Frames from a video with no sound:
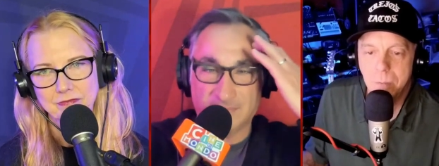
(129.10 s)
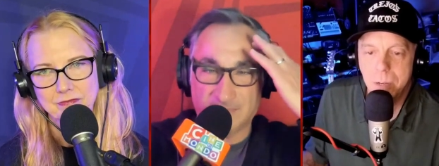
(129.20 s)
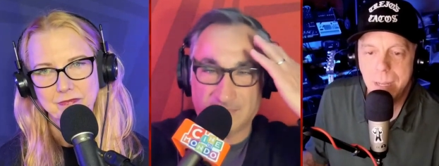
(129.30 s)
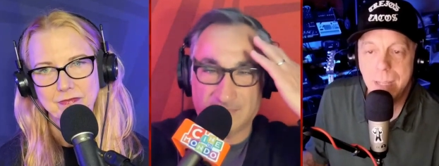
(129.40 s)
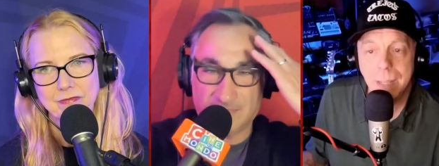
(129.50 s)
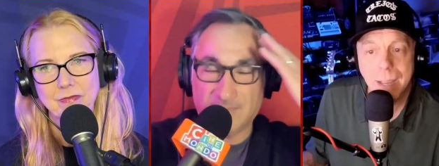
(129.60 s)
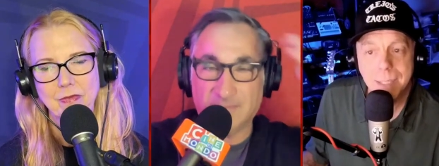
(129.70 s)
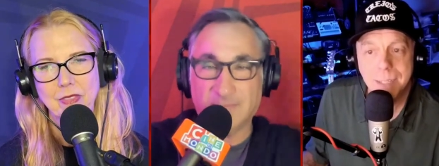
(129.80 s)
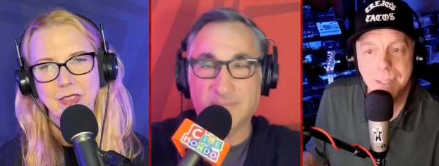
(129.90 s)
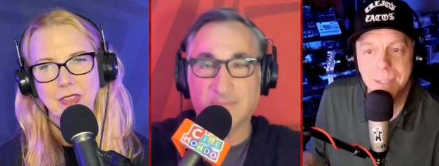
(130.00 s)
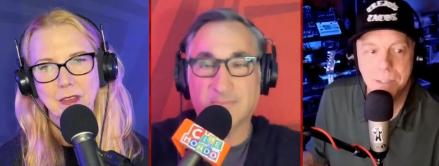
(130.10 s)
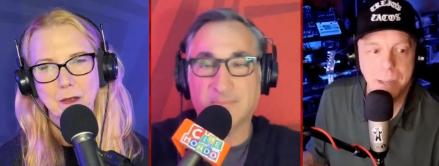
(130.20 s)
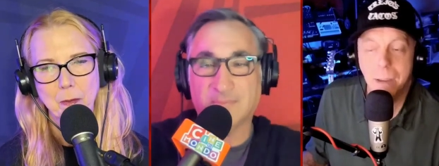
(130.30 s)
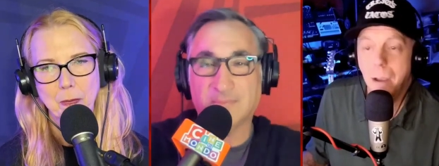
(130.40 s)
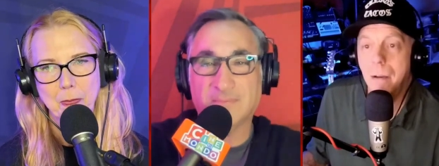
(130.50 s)
Speaker 1: when he likes it, it's like,
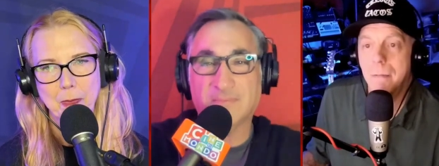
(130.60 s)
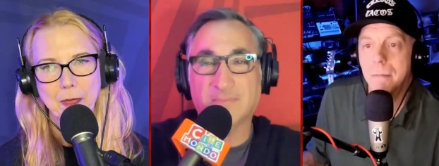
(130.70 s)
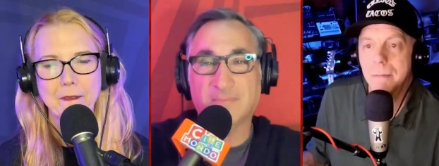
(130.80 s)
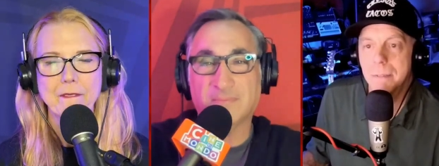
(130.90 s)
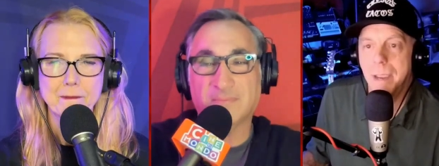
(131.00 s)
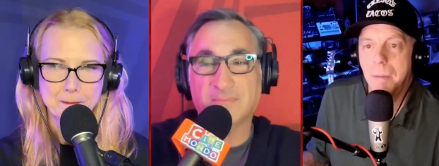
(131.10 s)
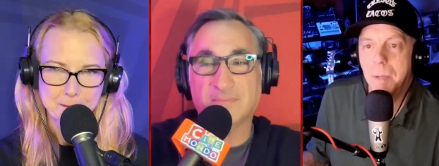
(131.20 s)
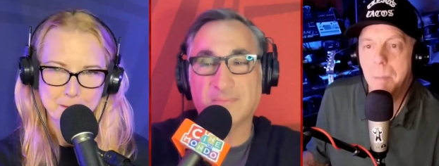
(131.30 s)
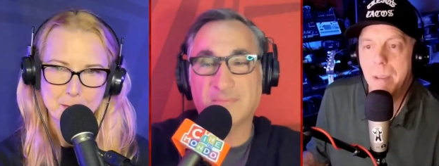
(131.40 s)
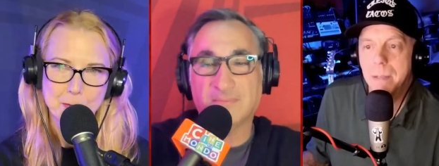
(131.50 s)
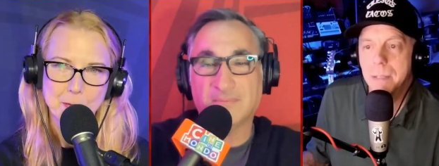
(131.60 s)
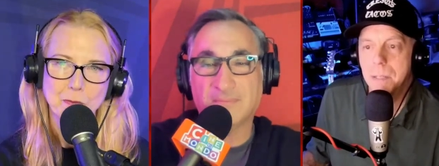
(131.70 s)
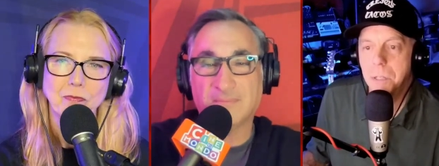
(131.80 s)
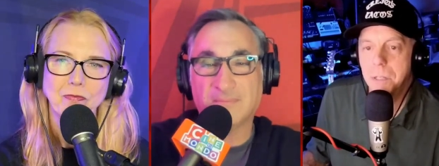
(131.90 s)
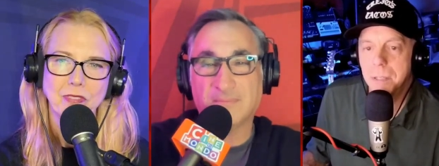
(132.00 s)
oh, okay, I'm going to pay attention
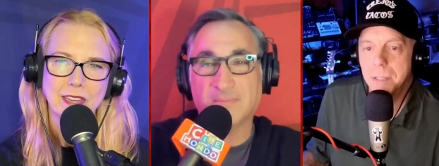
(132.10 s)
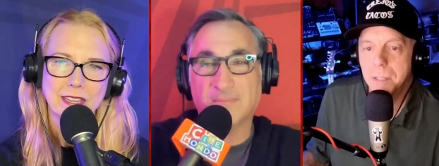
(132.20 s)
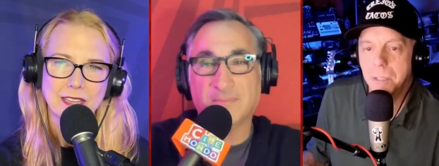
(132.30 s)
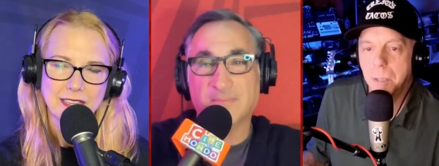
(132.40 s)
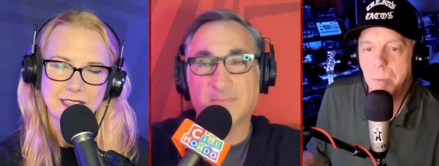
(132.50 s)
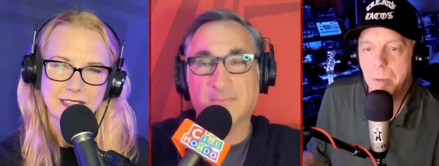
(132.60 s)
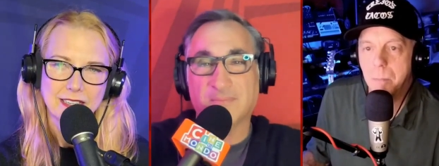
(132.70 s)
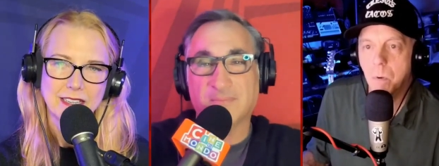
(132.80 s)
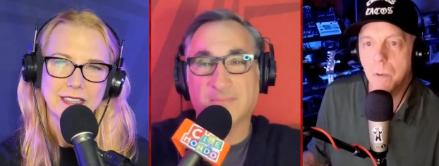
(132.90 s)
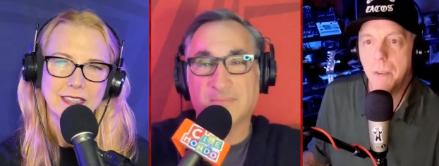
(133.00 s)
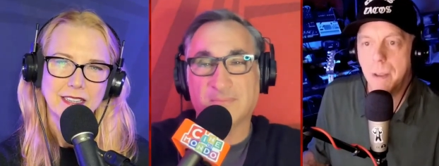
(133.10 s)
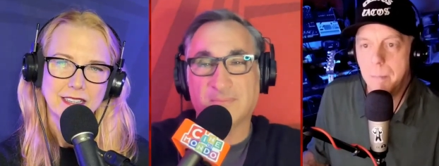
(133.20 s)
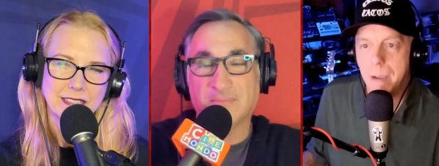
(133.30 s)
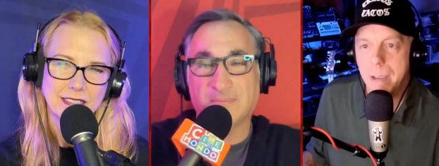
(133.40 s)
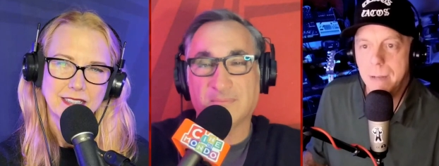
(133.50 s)
to this a little bit more than I
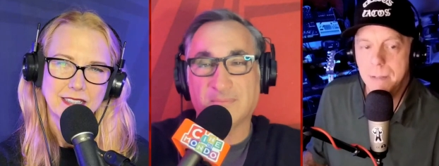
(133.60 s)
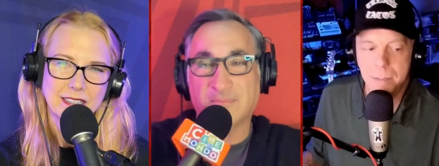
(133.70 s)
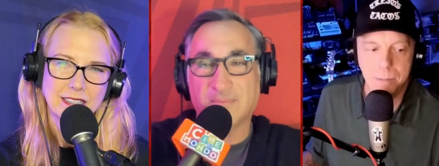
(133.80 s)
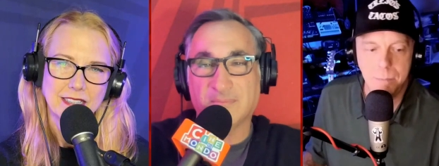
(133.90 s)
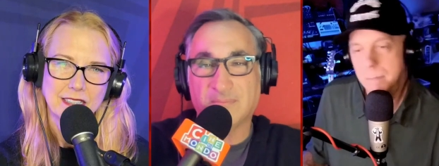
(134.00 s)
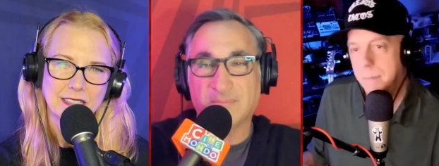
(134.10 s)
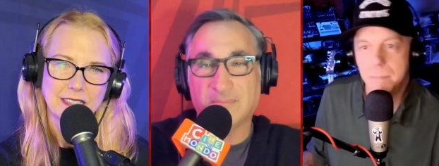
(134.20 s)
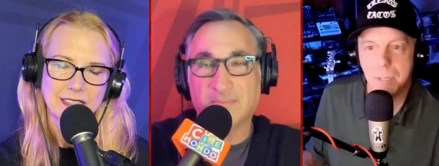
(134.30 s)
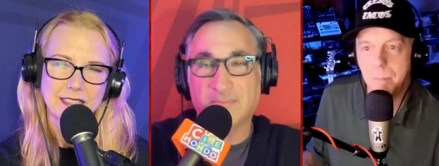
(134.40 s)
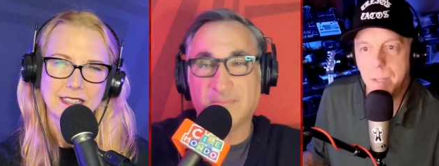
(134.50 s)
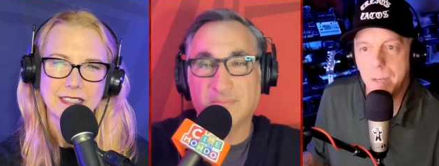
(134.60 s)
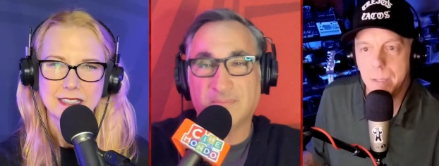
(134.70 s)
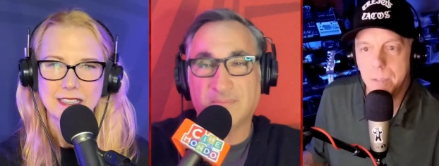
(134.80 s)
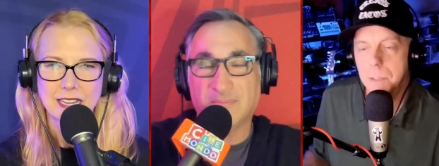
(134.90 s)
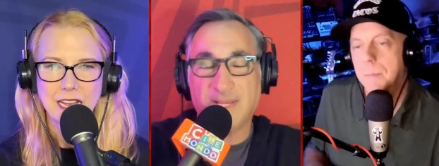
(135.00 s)
might to something
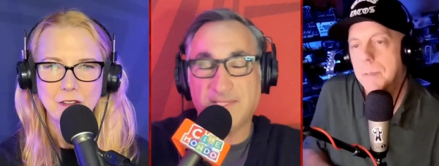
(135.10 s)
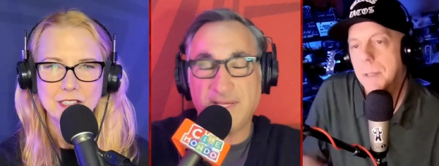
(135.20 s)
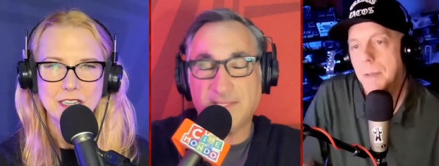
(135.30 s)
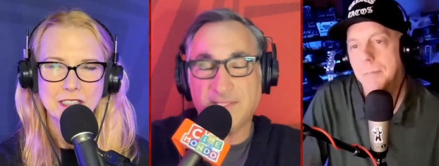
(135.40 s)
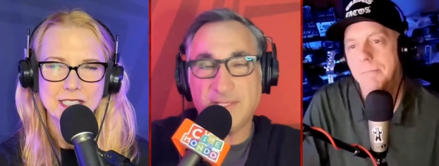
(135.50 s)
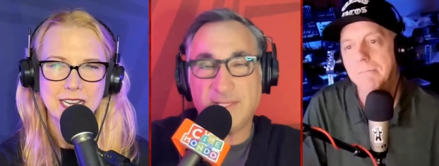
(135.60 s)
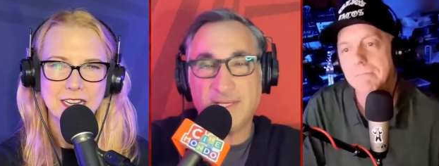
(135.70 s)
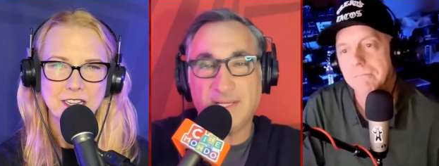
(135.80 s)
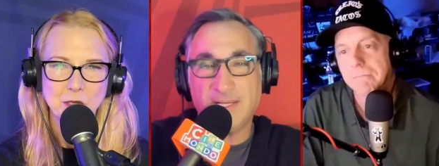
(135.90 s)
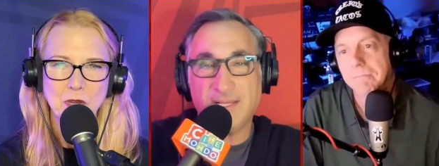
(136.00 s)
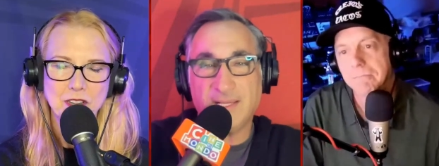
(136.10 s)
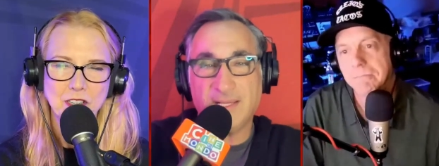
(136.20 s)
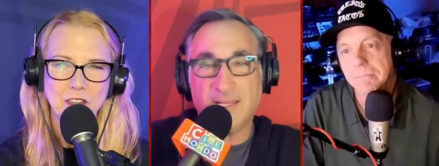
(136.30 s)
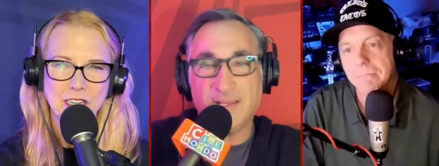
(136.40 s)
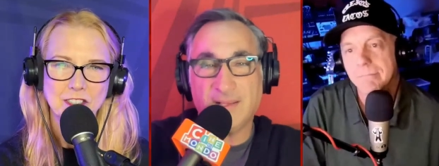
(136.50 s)
else.
Speaker 2: I would so. dare to say he's one of the
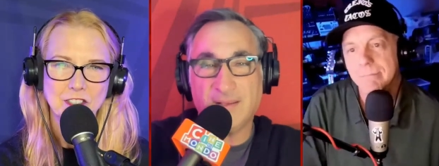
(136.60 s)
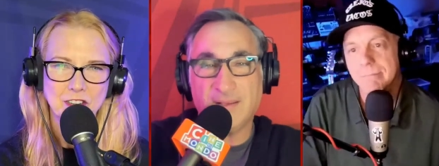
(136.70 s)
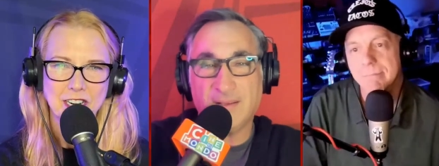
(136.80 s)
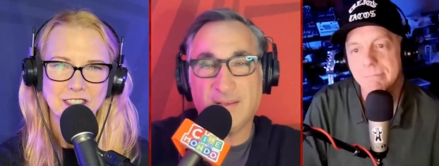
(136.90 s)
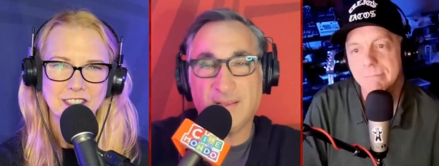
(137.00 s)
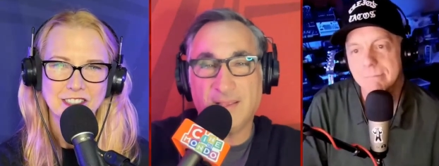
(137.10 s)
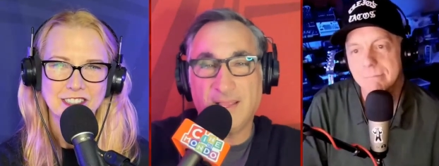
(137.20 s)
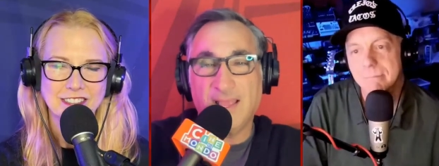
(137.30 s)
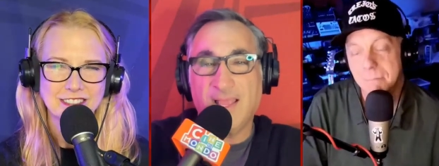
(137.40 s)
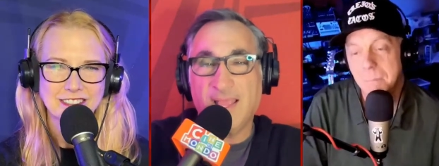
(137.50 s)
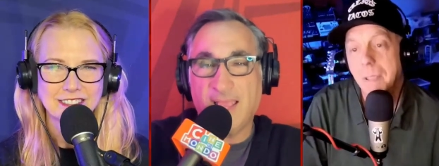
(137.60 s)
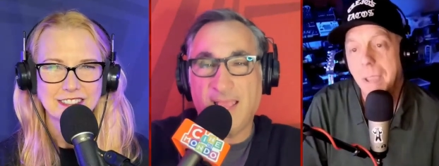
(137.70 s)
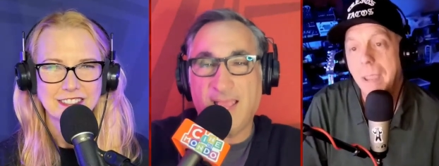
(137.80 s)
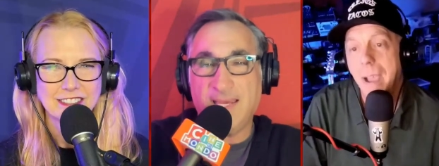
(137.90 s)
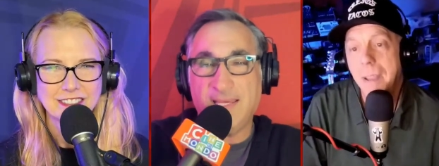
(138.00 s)
greatest directors.
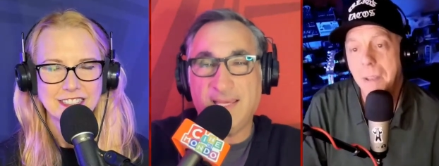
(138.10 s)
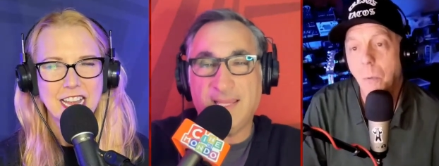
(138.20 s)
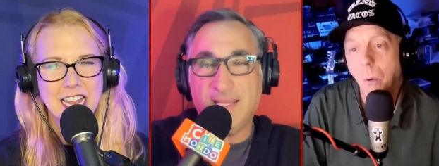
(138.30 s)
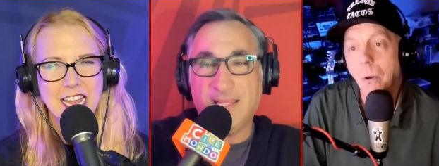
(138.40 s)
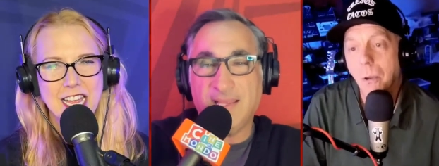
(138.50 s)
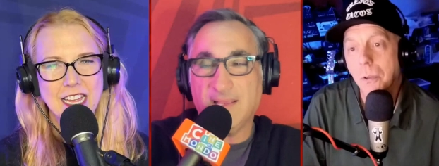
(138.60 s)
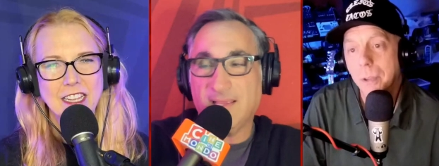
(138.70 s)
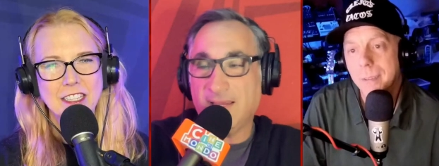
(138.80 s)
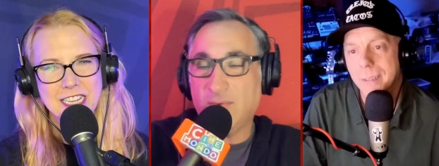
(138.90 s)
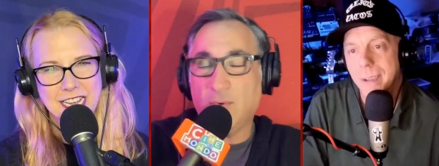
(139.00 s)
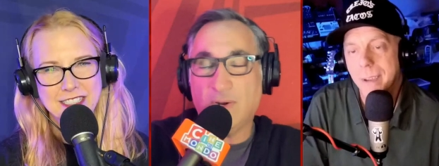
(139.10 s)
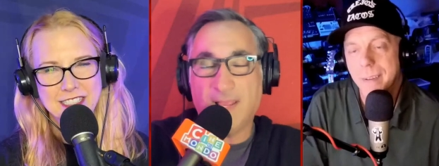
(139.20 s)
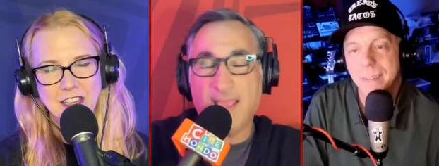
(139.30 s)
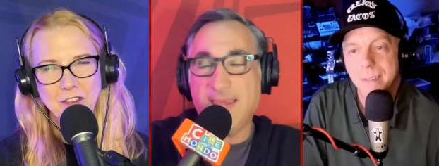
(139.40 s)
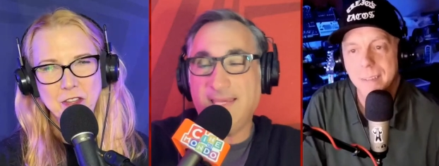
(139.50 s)
Speaker 1: Yeah, in the world. Yeah,
Speaker 2: yeah.
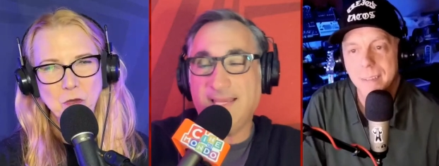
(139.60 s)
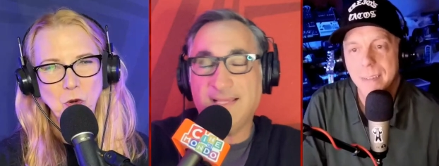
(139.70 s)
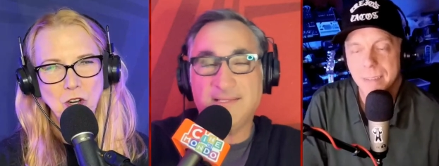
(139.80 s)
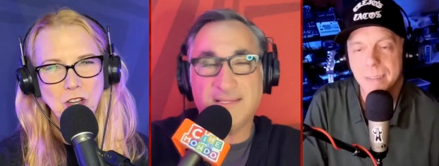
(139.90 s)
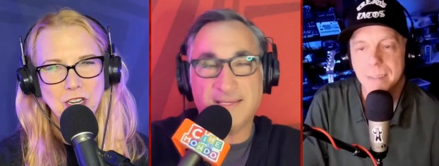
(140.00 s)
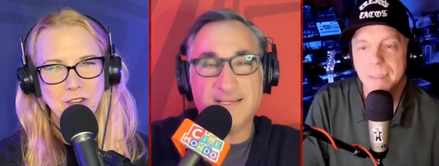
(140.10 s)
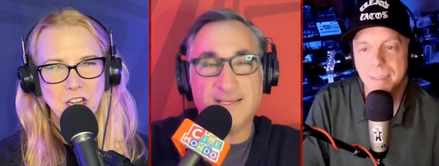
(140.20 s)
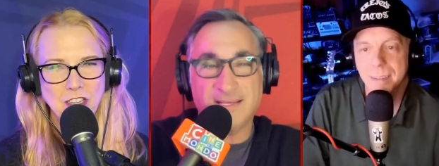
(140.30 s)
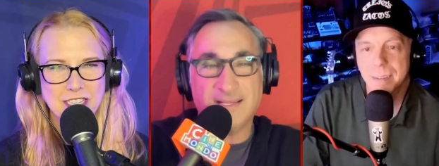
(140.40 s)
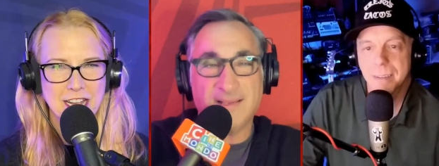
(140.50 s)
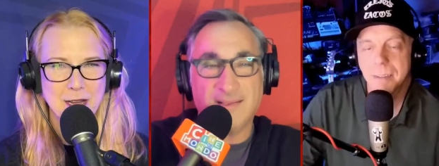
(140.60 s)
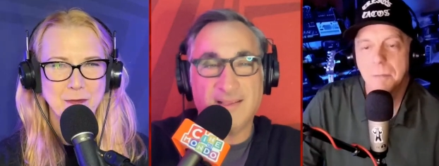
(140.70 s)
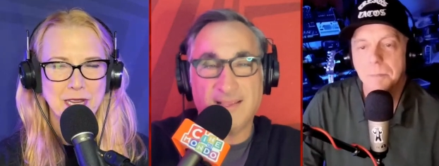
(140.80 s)
of the world of all time.